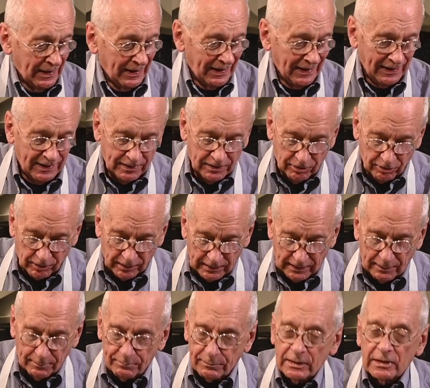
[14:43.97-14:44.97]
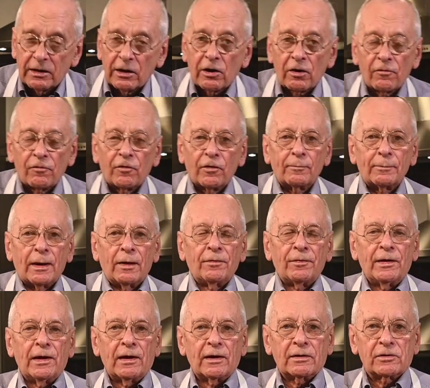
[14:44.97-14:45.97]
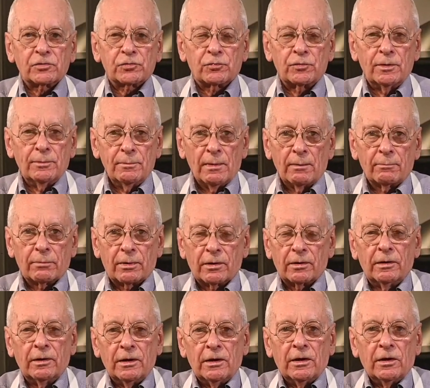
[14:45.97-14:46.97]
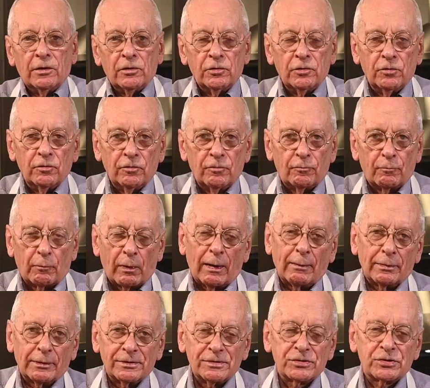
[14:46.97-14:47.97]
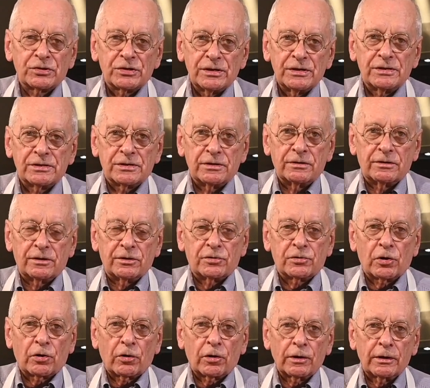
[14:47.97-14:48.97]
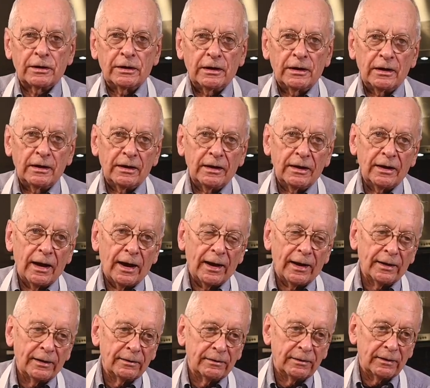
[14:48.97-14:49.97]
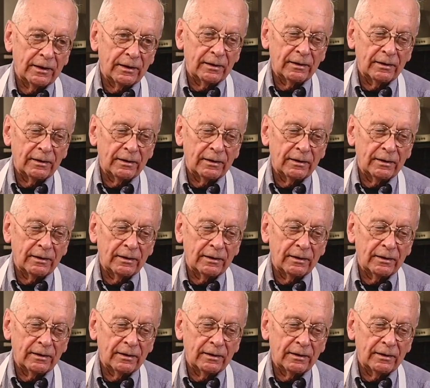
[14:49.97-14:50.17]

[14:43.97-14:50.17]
And here again, be careful about that because remember, you've probably seasoned the turkey and